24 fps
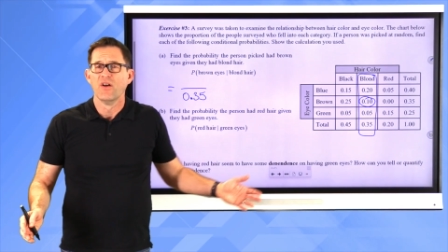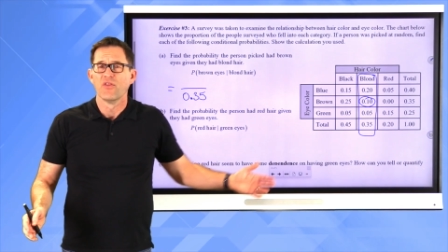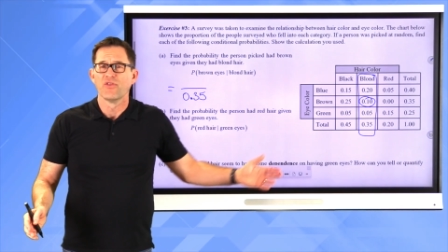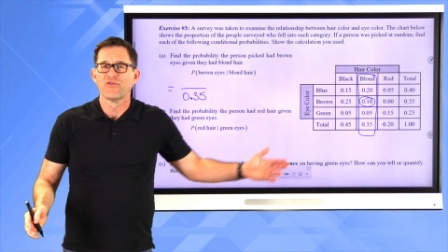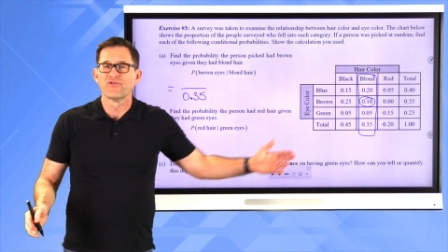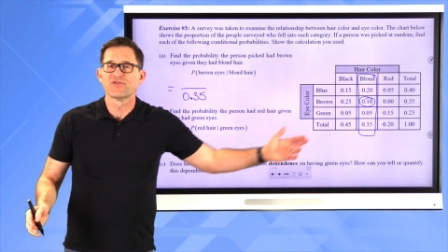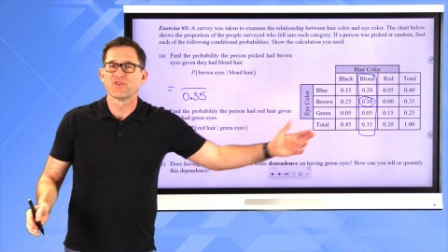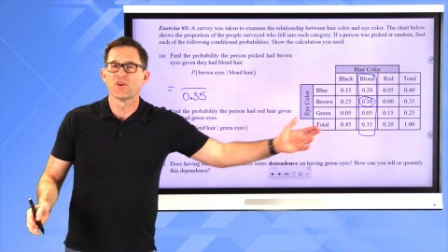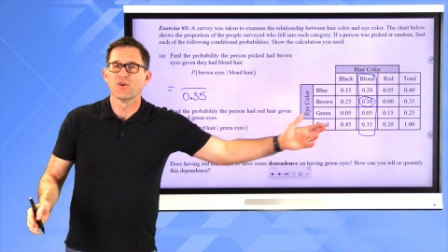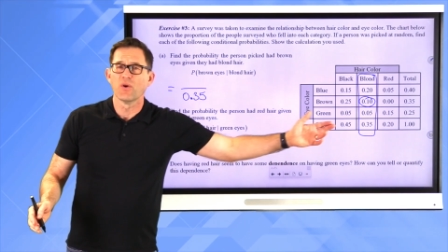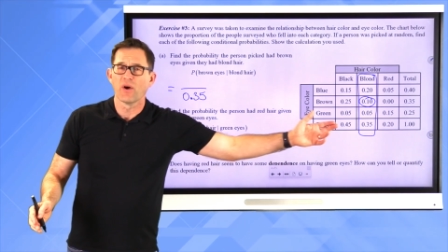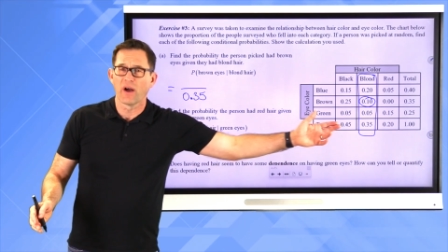
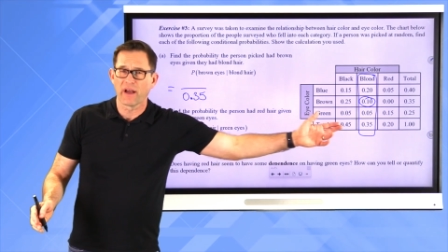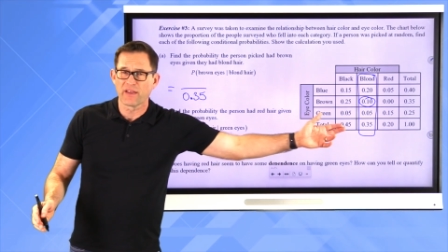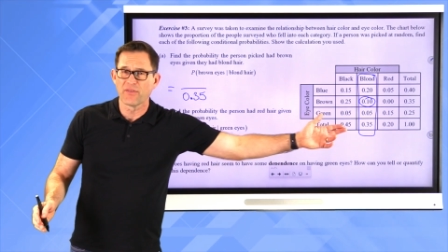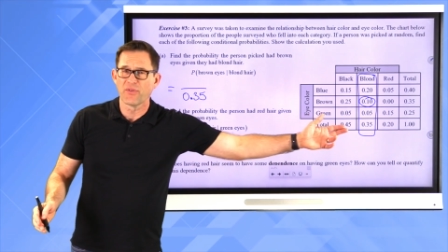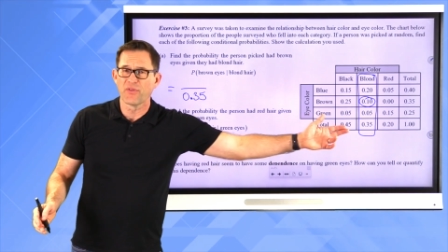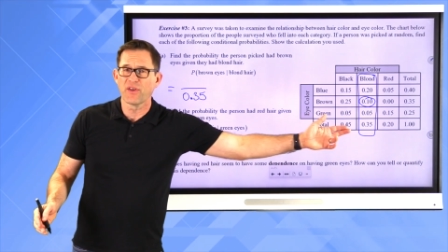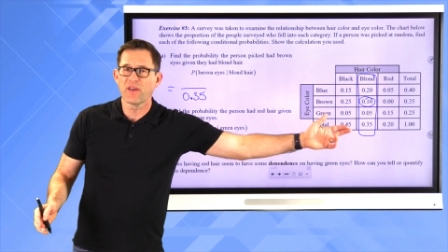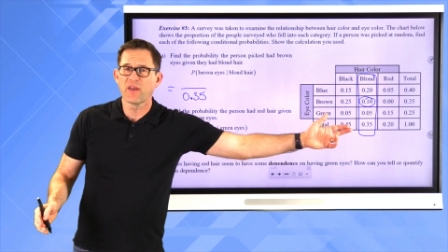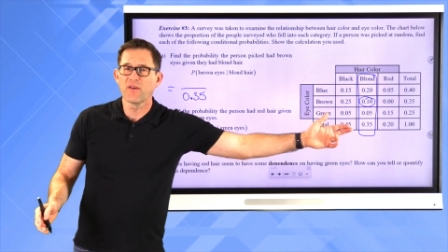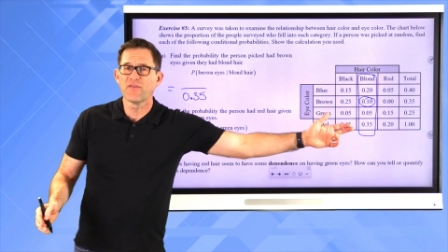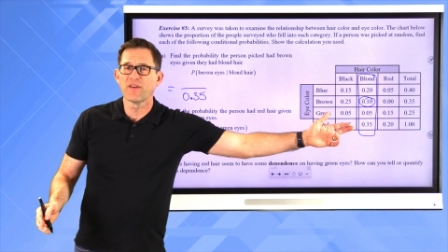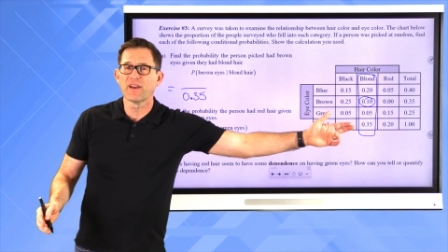So I can
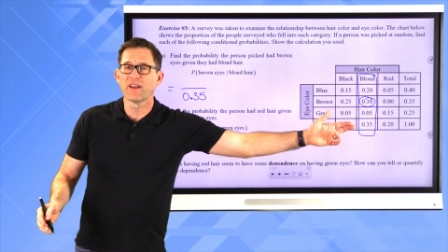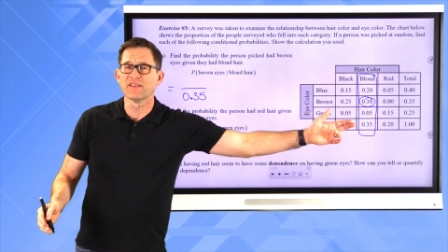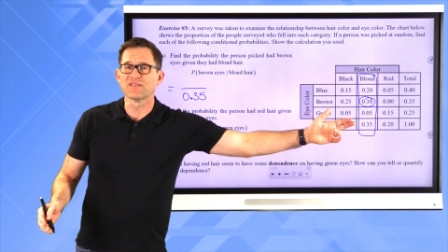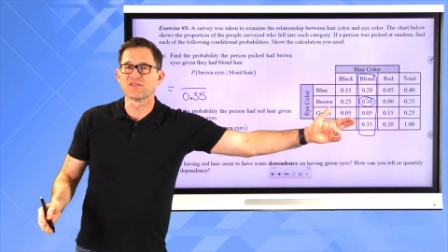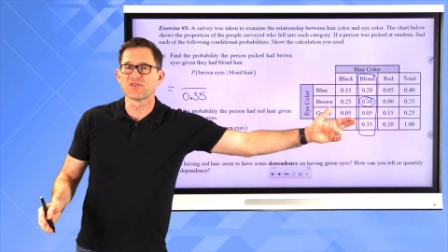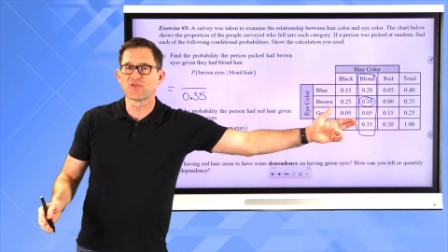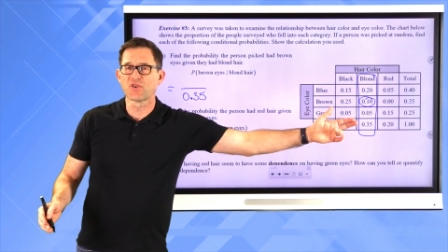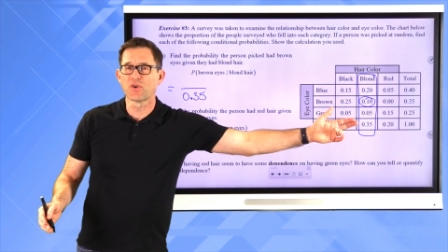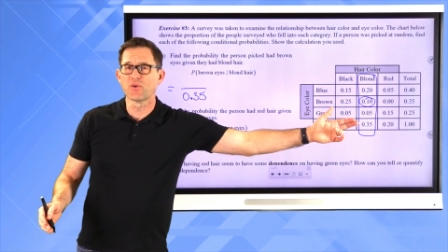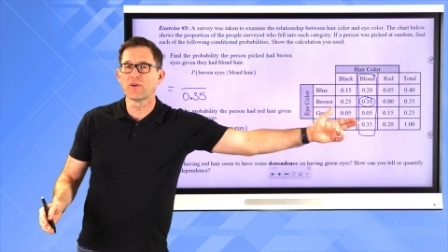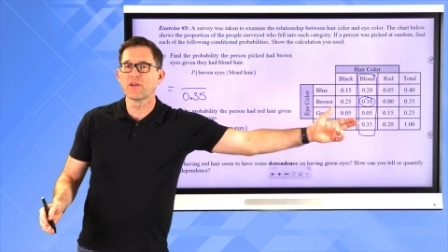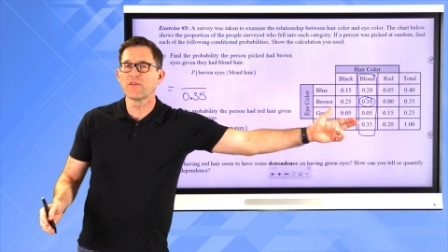think of it as
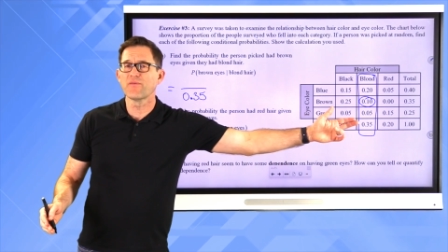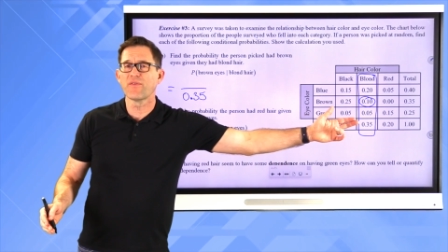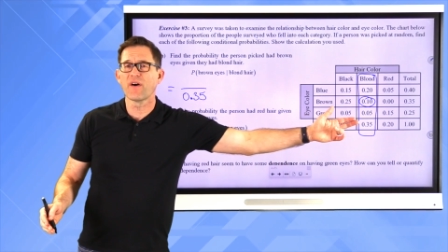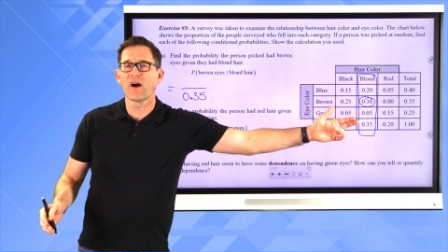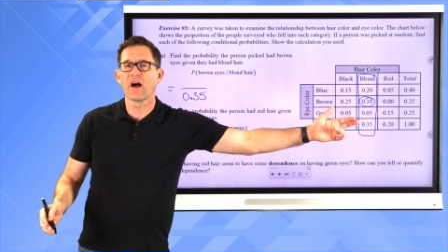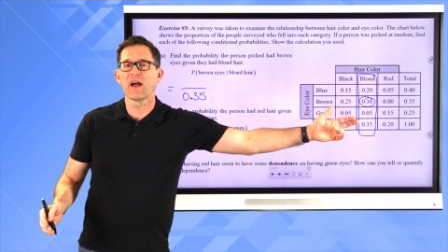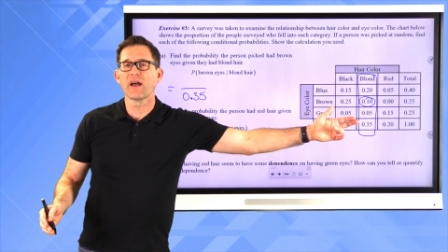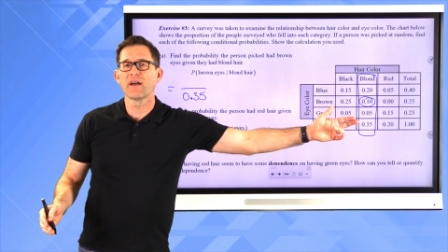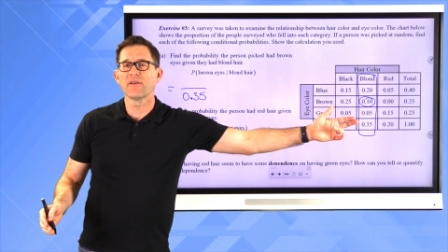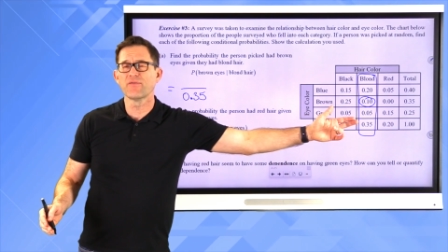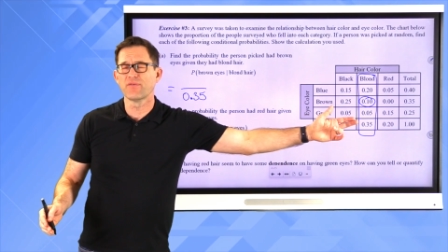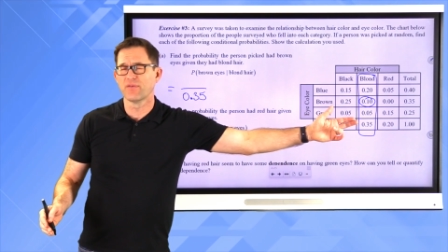
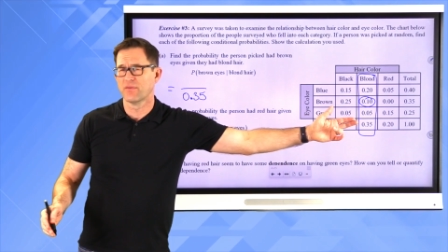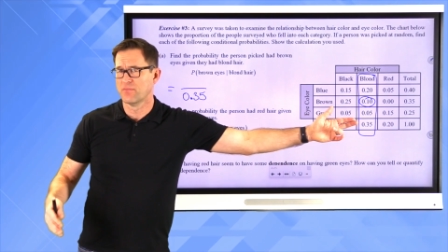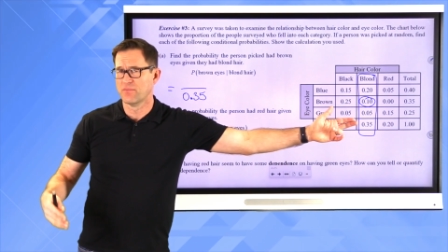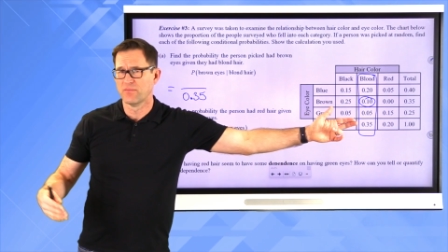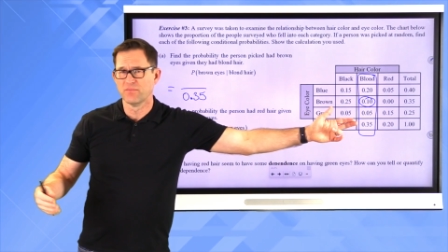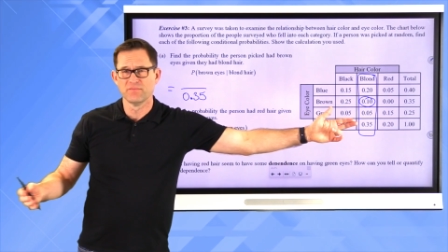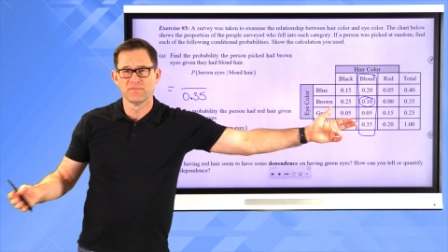35,